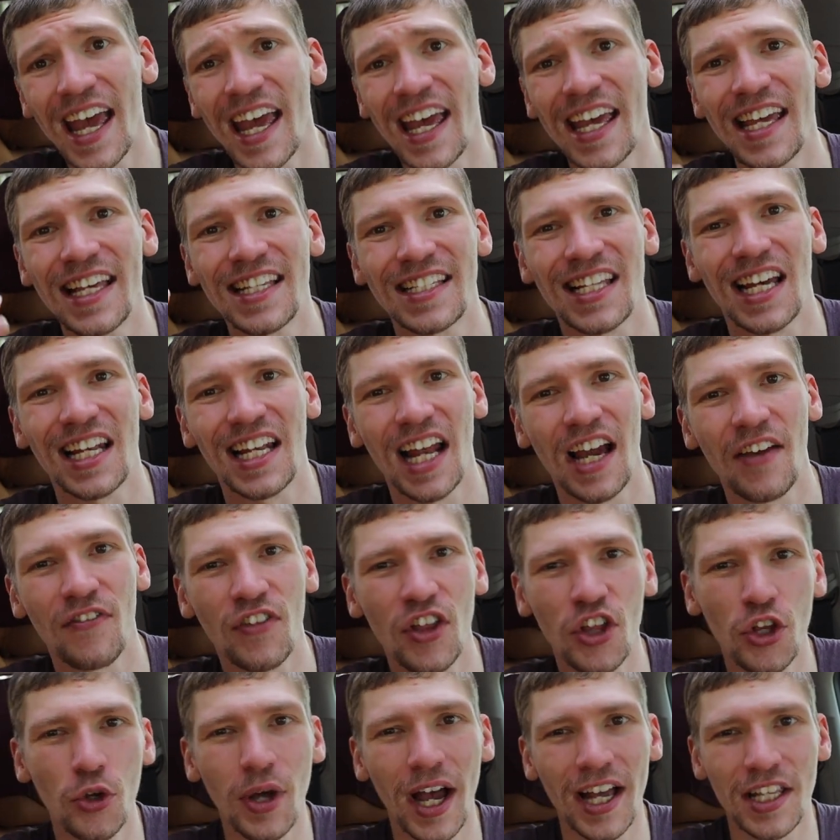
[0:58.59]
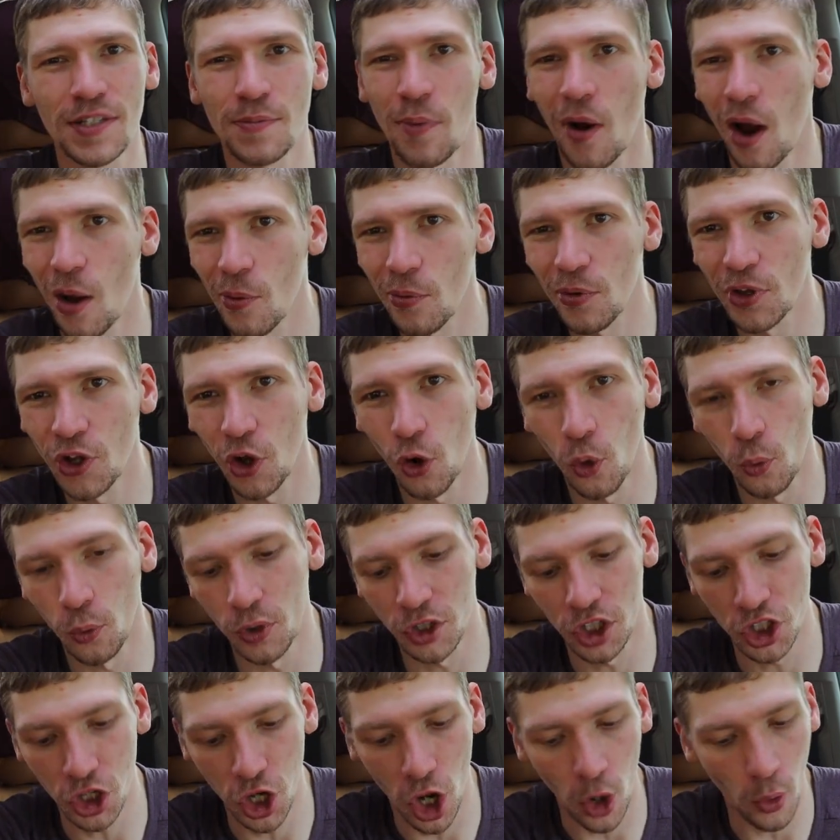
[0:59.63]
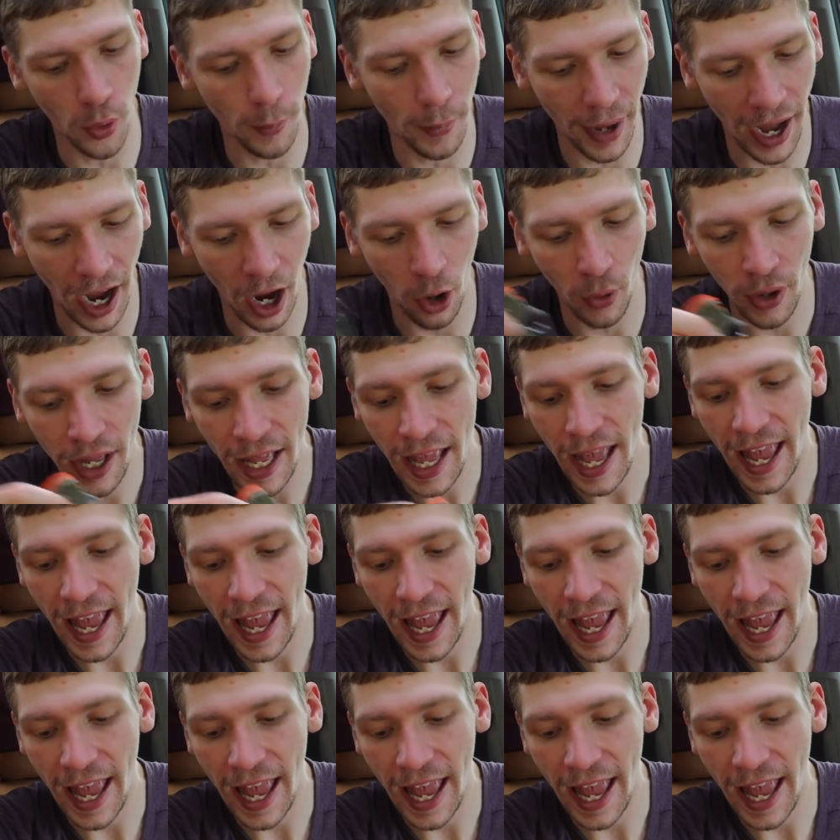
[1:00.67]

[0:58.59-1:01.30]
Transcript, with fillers: is a knife that you guys probably already know about